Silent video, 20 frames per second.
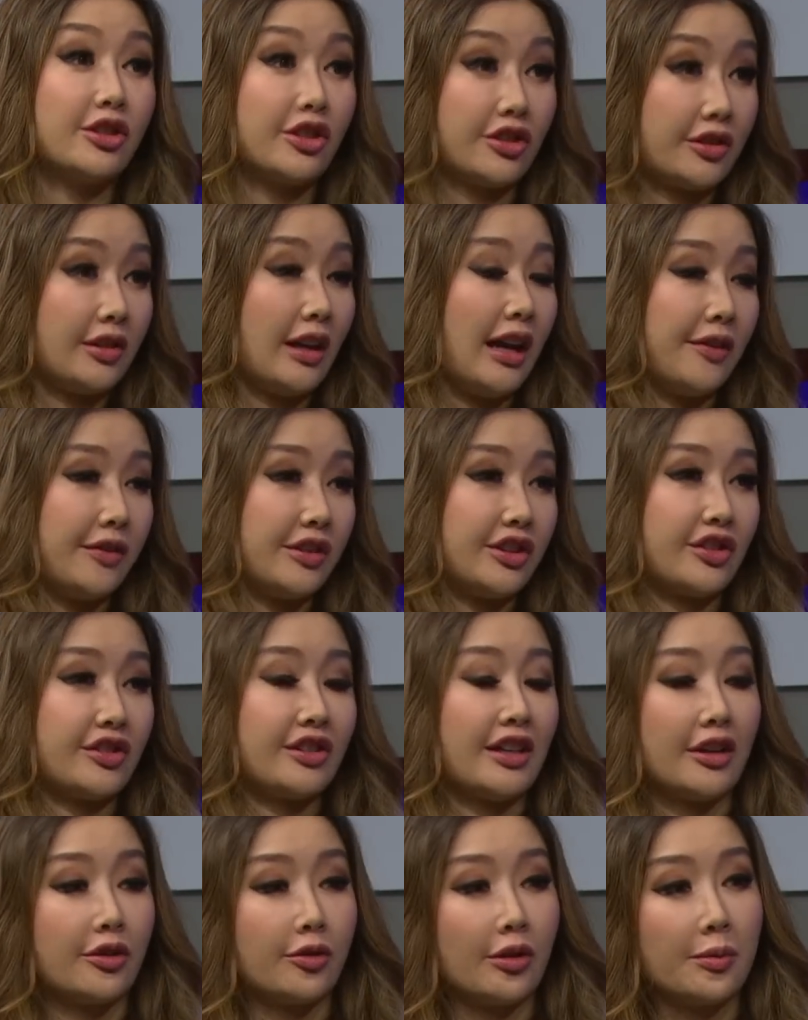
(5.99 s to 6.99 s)
just having just
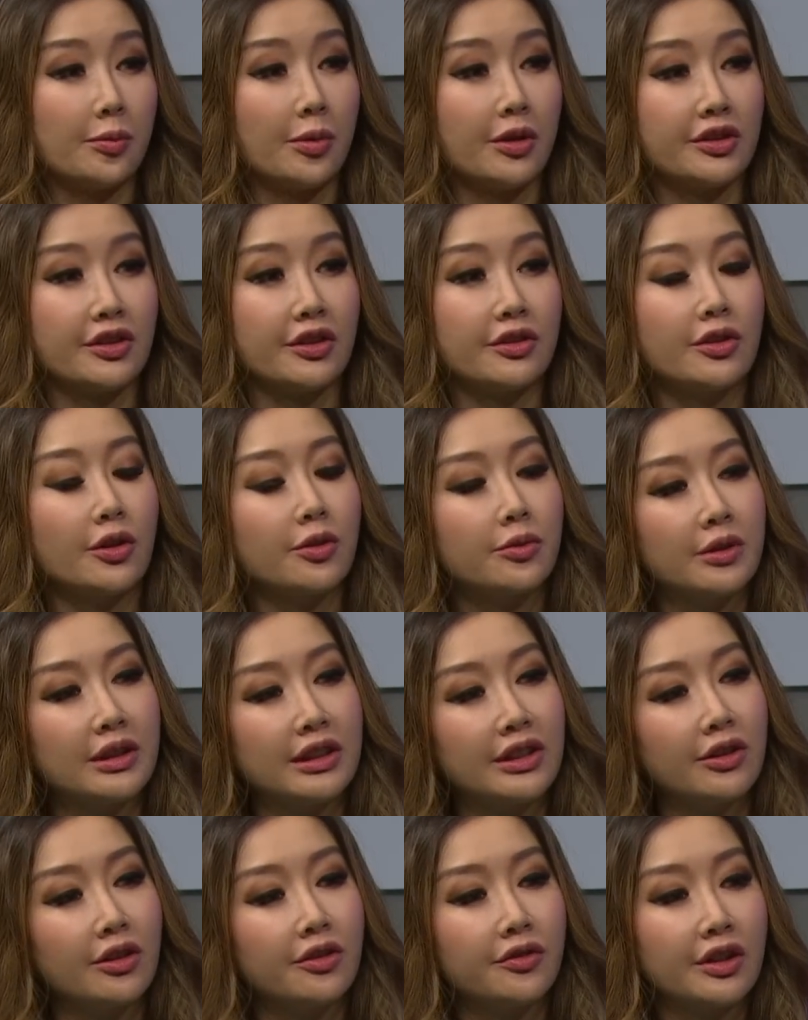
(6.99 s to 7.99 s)
sacked Graham Potter, don't
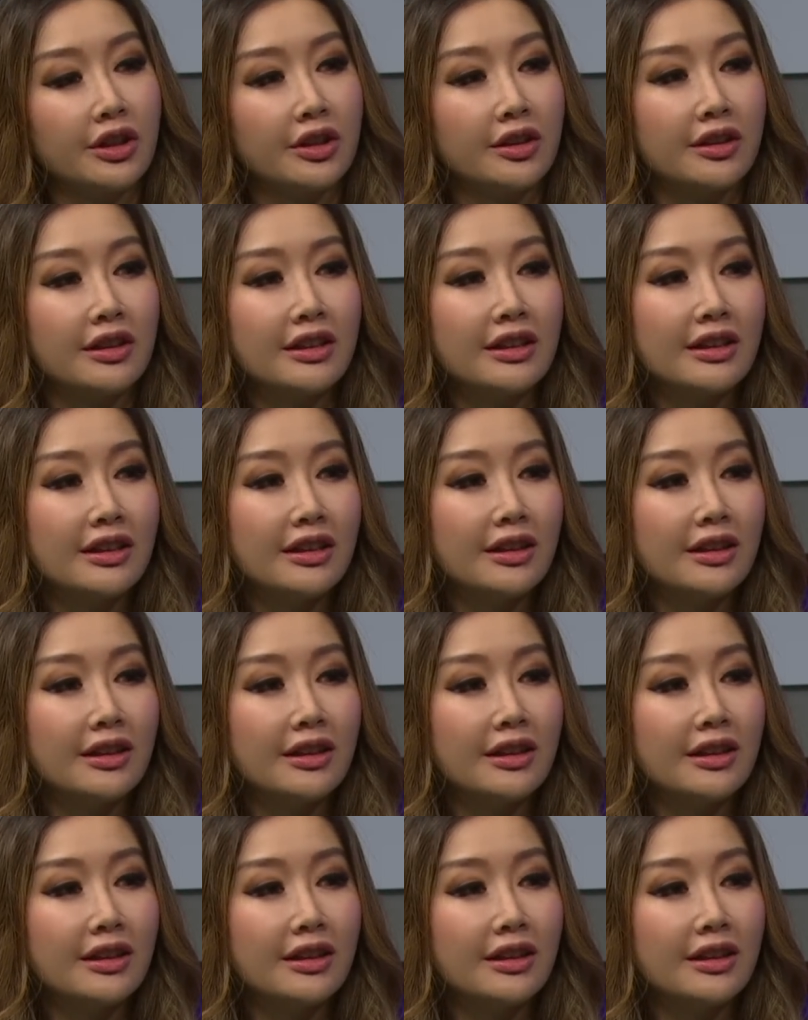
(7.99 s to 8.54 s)
really know if they're going to